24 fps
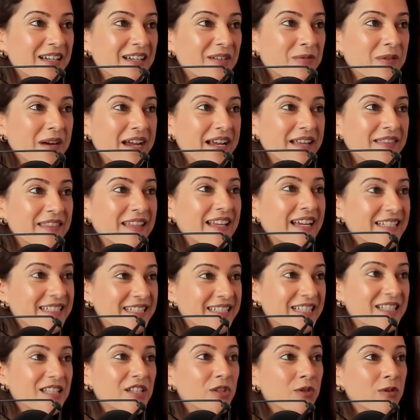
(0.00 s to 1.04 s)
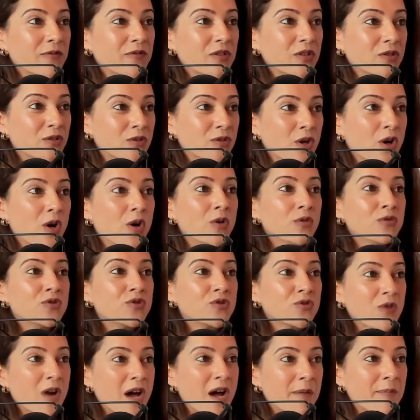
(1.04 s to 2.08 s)
Right? The idea that you have to go
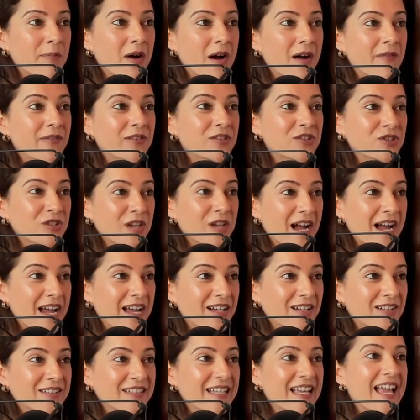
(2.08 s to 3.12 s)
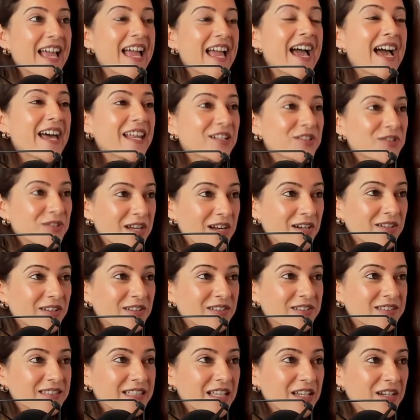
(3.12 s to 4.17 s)
drop off a child at a
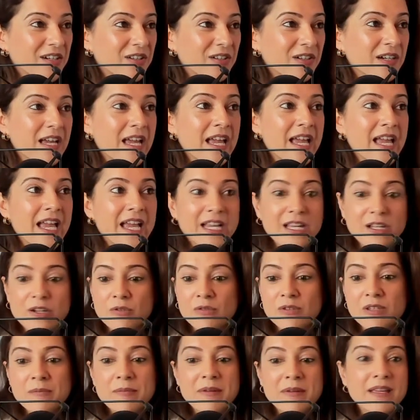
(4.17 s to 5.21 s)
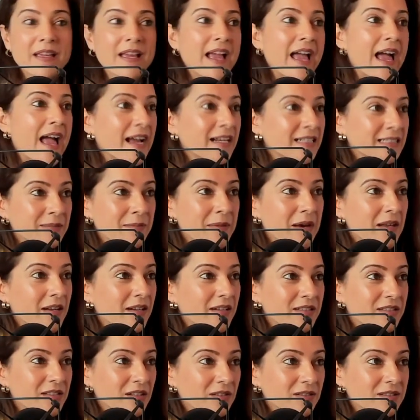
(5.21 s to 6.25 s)
childcare center. It can only be X amount
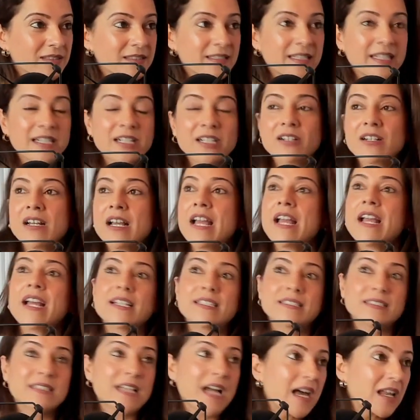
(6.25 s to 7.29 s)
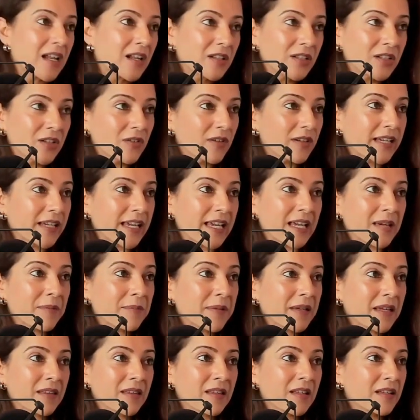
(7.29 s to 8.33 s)
of adults there. It's gotta, it can't
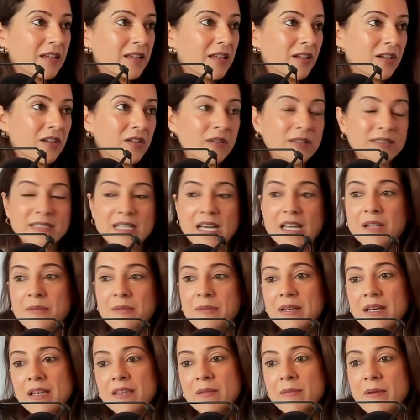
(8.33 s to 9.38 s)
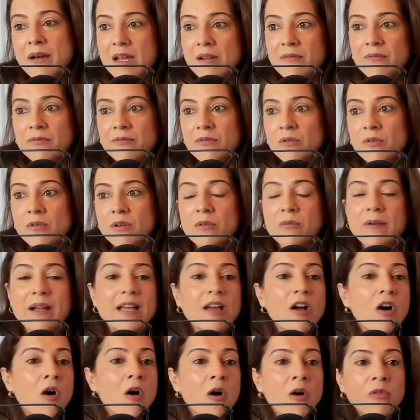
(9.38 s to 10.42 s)
be on the, it's gotta be on the bottom floor, right?
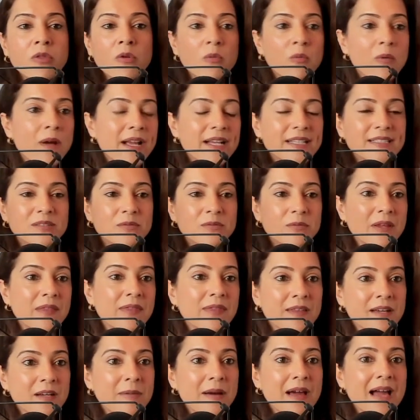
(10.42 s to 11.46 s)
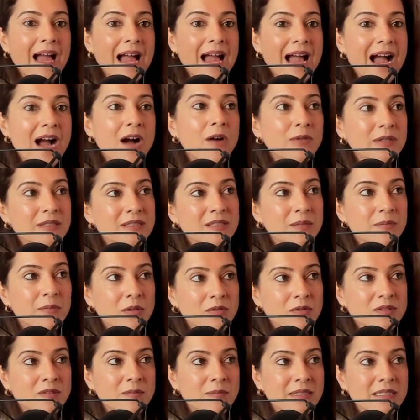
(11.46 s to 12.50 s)
All the ways that we think about how it's
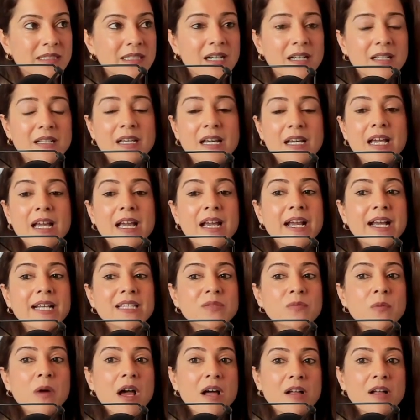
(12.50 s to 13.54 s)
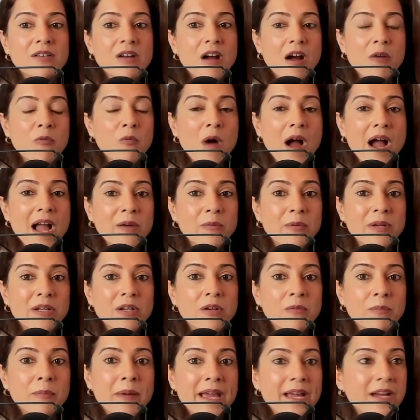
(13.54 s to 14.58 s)
supposed to be done. It's why we
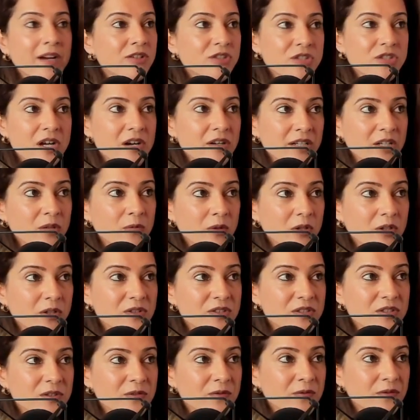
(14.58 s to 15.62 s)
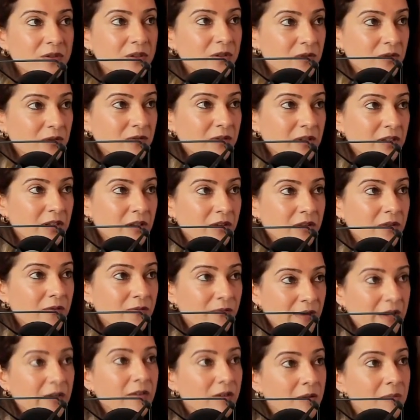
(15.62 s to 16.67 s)
don't pay our childcare workers their the
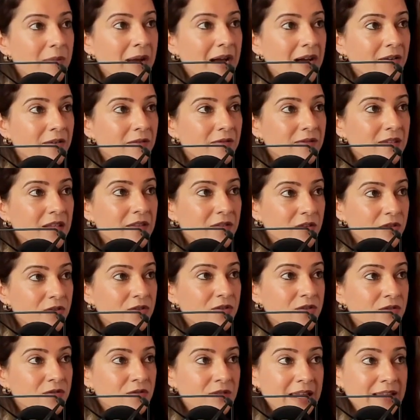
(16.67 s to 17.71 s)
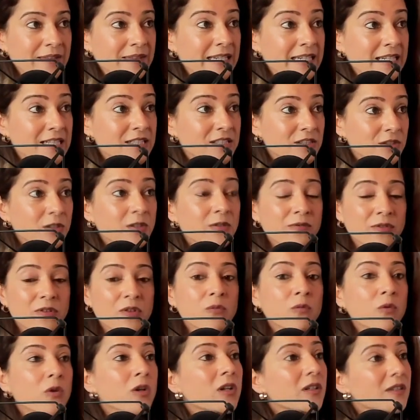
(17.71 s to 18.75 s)
fair amount that they deserve for
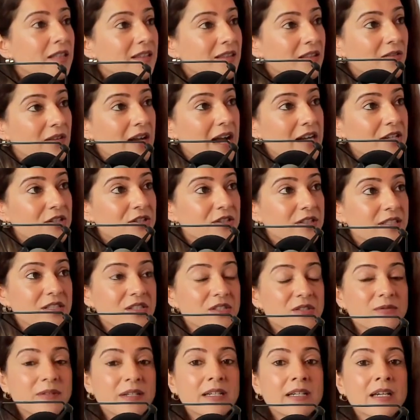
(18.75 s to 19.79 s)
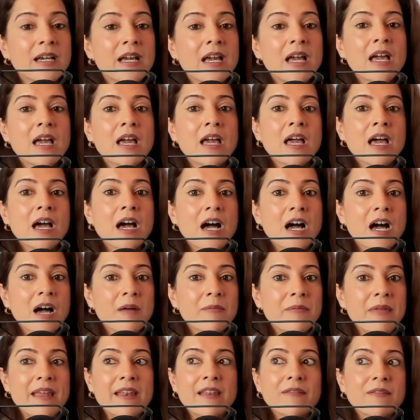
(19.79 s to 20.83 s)
the work that they're actually doing.
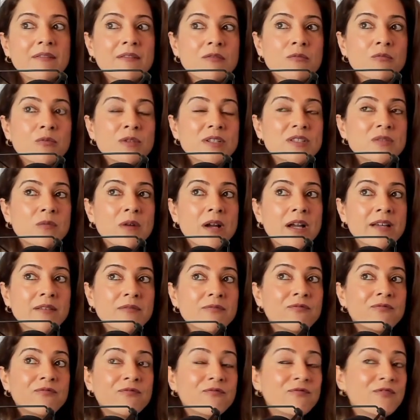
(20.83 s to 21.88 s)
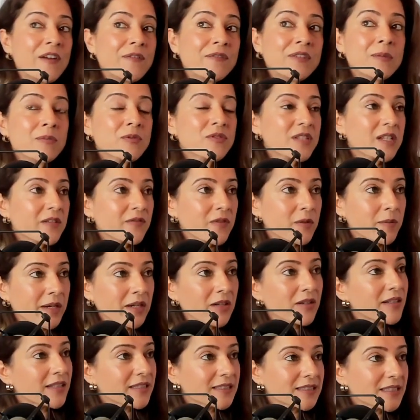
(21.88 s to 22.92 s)
That reason why 50% of
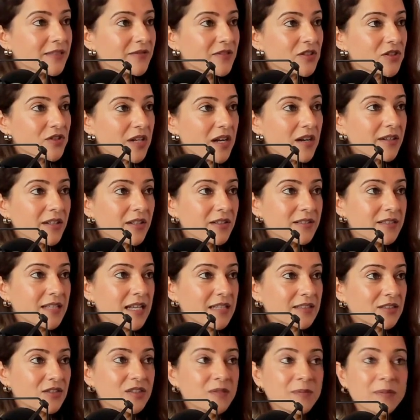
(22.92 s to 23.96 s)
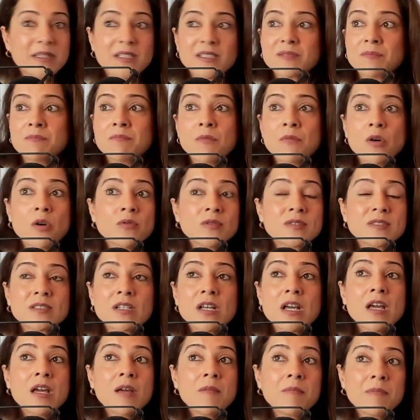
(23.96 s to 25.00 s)
Americans live in childcare deserts, because most
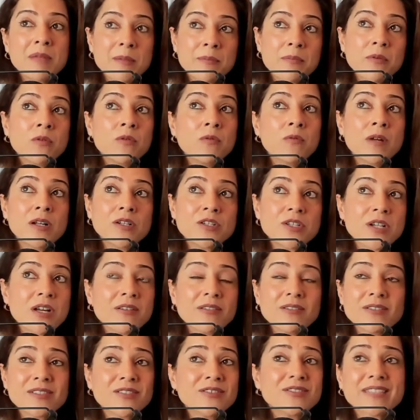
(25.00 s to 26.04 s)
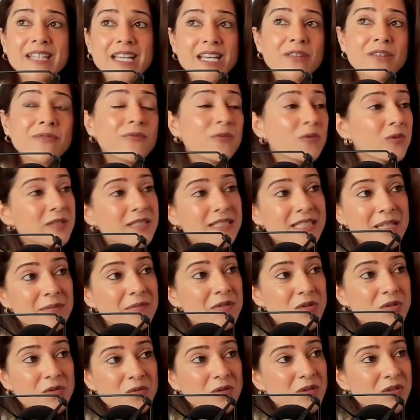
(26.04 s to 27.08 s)
people who run childcare centers can't afford to keep
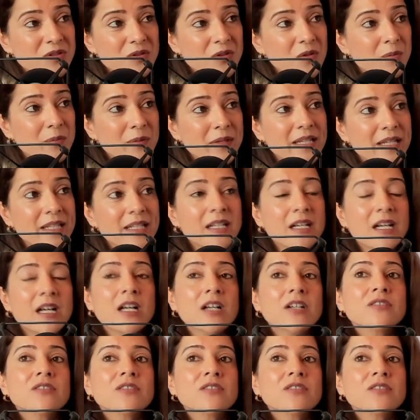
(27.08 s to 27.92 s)
the doors open.